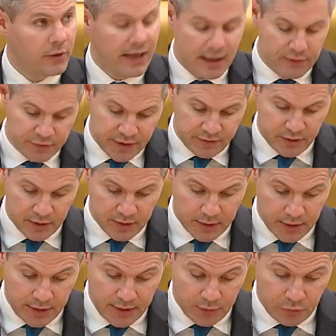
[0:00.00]
So I have
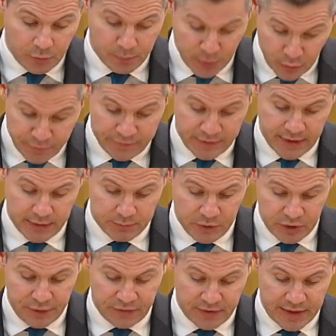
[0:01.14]
written to both the
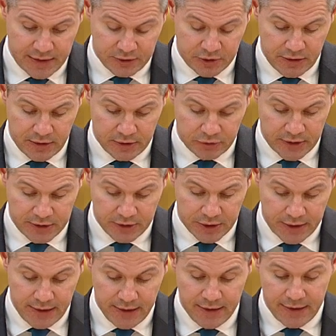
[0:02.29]
Chief Secretary of the
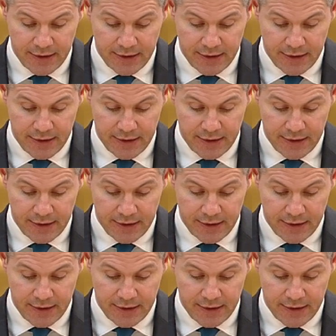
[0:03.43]
Treasury